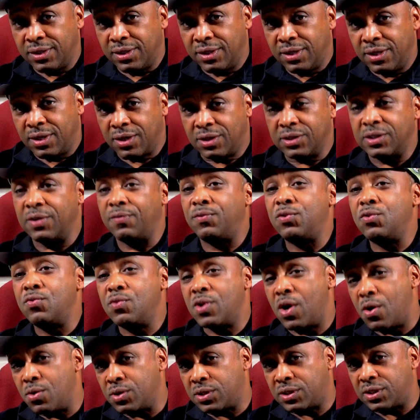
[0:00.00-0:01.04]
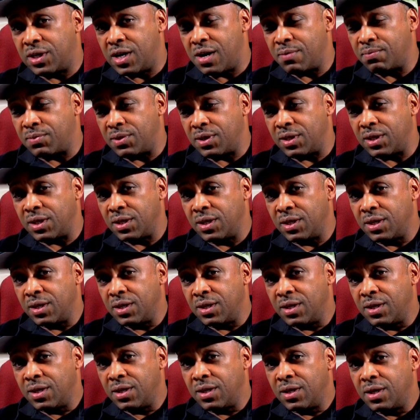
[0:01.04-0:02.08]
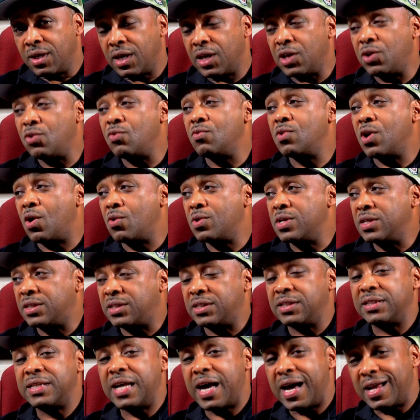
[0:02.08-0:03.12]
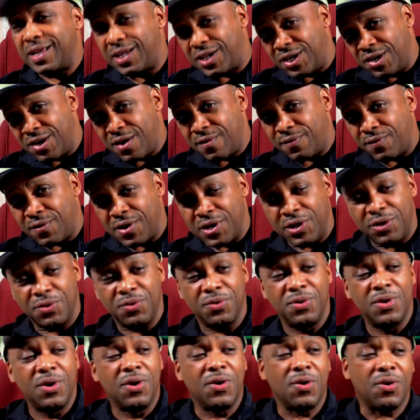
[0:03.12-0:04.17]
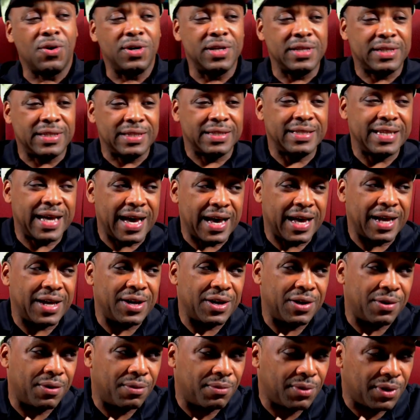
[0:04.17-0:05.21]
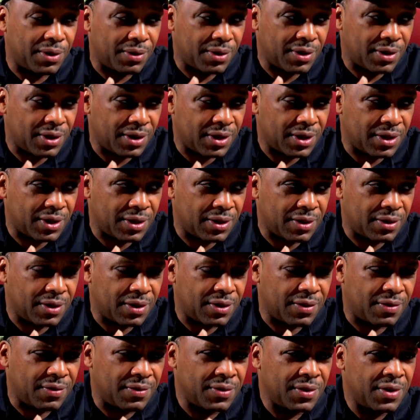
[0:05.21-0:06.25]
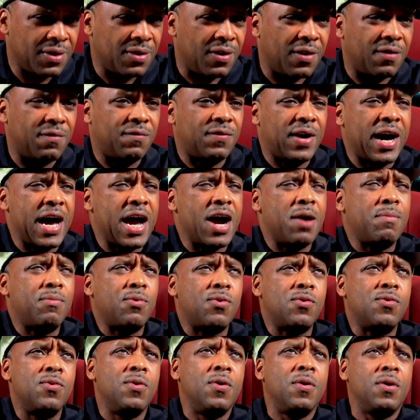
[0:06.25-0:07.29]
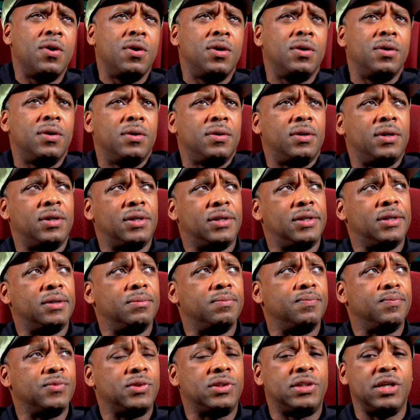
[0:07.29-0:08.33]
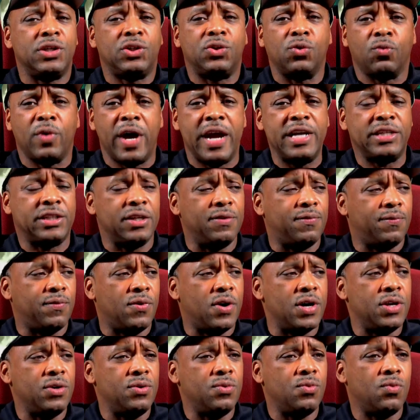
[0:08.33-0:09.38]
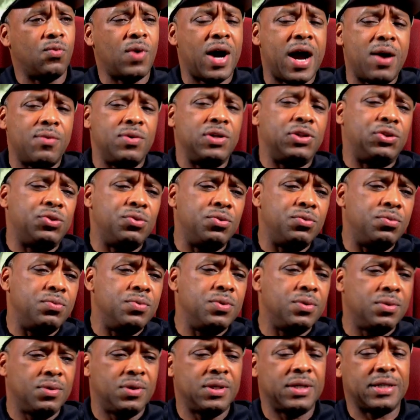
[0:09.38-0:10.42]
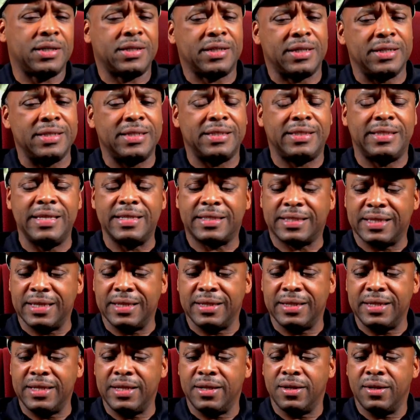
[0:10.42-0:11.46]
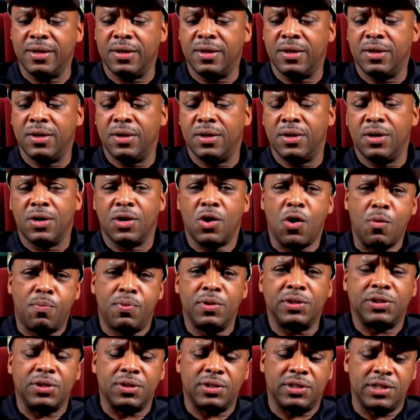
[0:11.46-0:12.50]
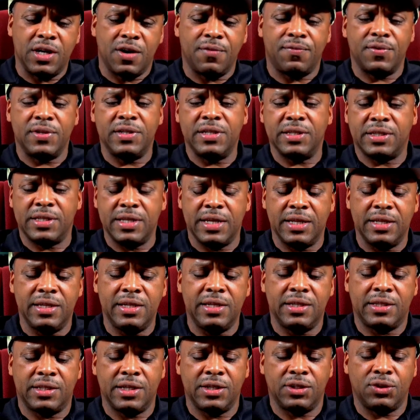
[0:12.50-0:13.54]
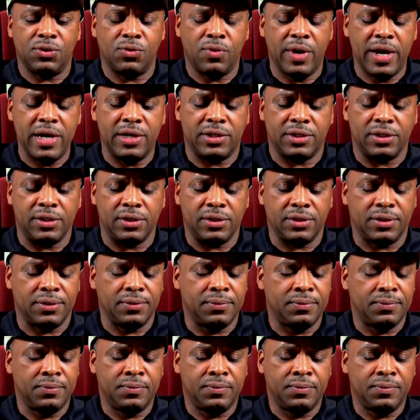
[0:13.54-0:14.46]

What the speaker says: Because if you know something and you know this is not good for you, or this is not a viable situation for you, why would you consistently go put yourself in these situations?